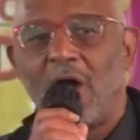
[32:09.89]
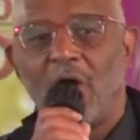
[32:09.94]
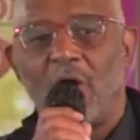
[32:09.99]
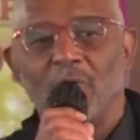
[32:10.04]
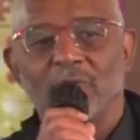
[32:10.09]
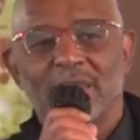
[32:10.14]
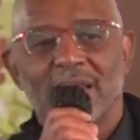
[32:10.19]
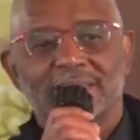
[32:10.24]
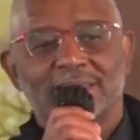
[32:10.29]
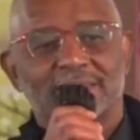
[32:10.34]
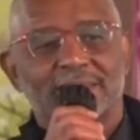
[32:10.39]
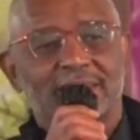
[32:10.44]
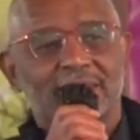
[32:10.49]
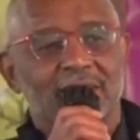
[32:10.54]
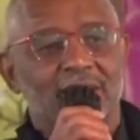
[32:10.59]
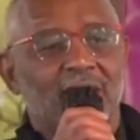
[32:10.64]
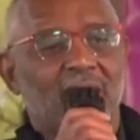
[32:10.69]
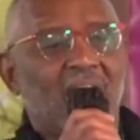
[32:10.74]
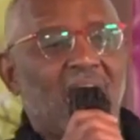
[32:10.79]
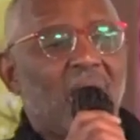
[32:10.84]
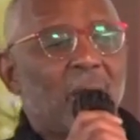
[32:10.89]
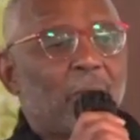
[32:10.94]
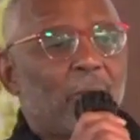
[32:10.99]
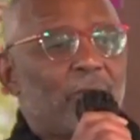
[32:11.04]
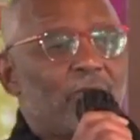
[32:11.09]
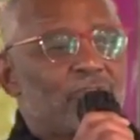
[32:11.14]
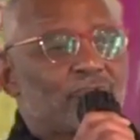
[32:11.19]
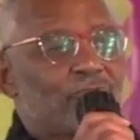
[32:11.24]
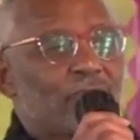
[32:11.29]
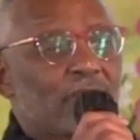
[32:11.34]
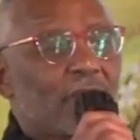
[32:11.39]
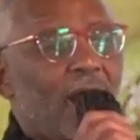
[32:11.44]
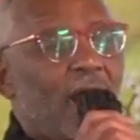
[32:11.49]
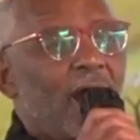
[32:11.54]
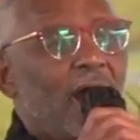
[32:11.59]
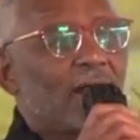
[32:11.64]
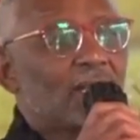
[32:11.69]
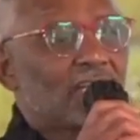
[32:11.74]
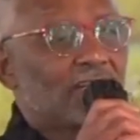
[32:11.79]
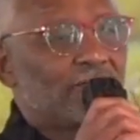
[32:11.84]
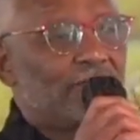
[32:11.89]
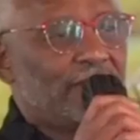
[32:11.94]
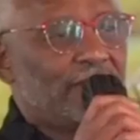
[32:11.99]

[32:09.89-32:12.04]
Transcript: that's in the cup, we drink all of it.